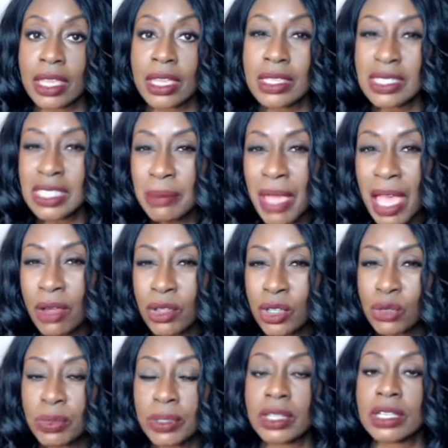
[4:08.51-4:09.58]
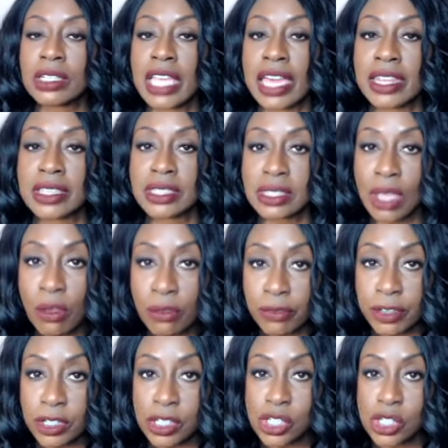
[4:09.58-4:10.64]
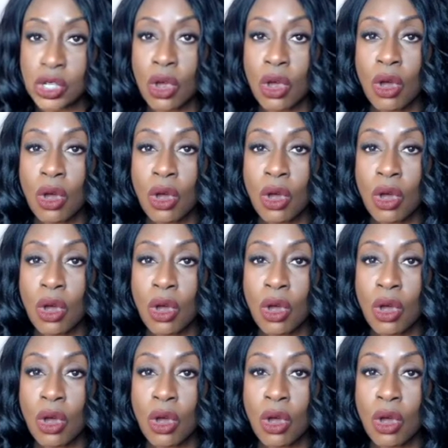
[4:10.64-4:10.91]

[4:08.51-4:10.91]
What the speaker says: somehow you'd be looked at as selfish